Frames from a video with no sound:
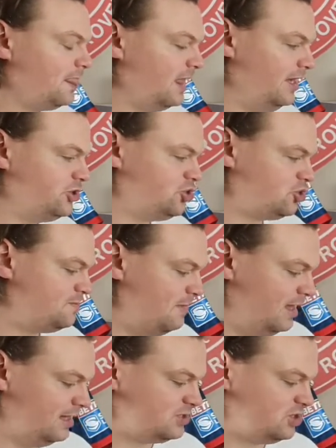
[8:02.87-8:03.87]
It just
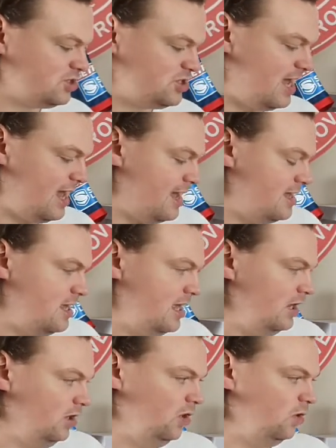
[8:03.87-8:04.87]
makes the shirt
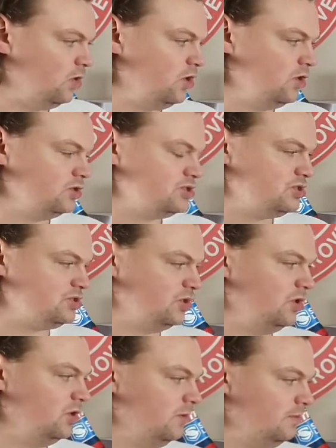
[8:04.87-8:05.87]
look
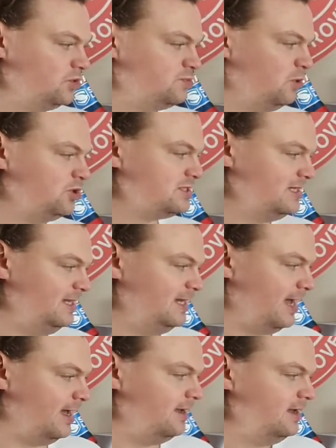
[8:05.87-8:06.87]
so much more
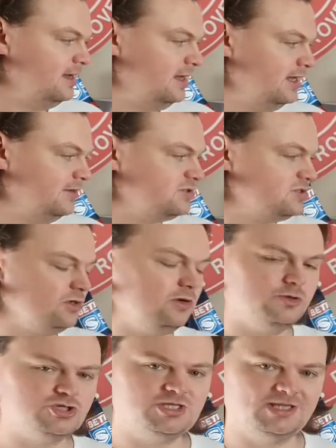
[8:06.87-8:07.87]
sleeker. It gives so
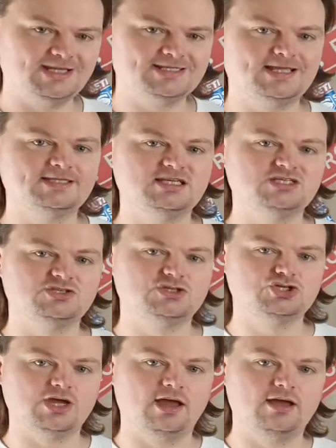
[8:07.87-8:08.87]
much to the aesthetics of the
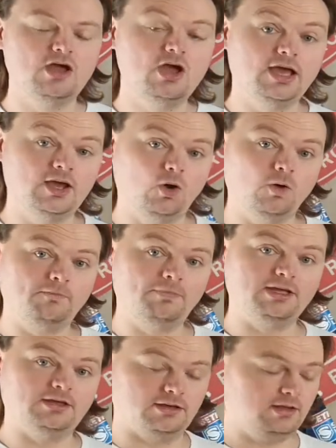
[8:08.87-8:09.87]
shirt, it all
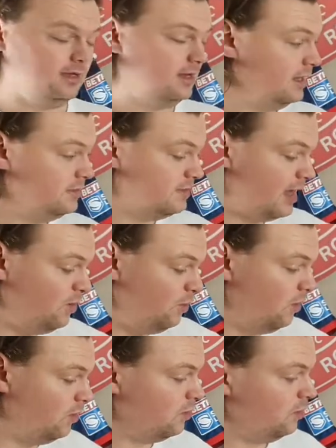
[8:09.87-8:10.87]
being in that
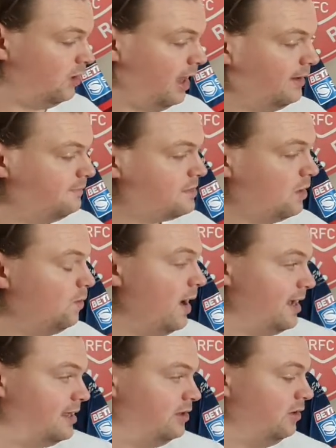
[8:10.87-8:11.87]
one colour,
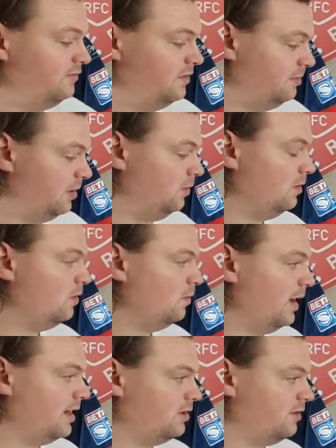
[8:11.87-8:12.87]
working off the blue,
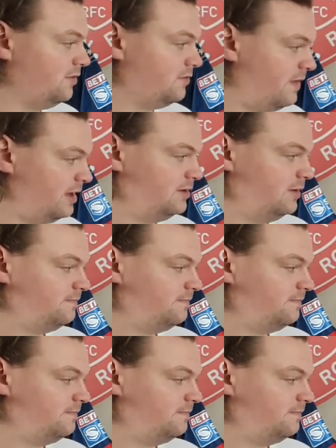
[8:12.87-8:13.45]
working off the red.